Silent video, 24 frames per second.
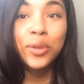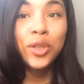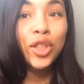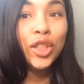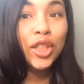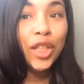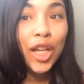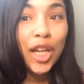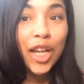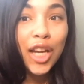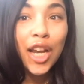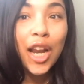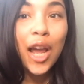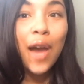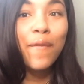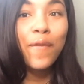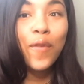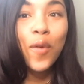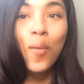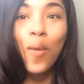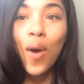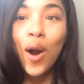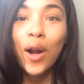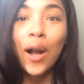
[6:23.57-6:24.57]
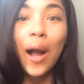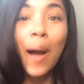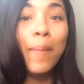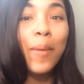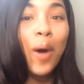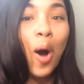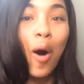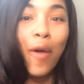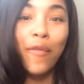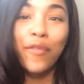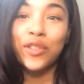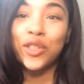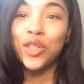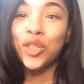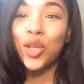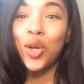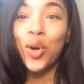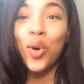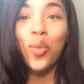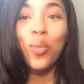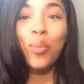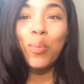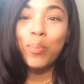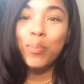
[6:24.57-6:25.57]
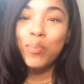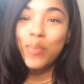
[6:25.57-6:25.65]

She get up for work, I'm gone for school.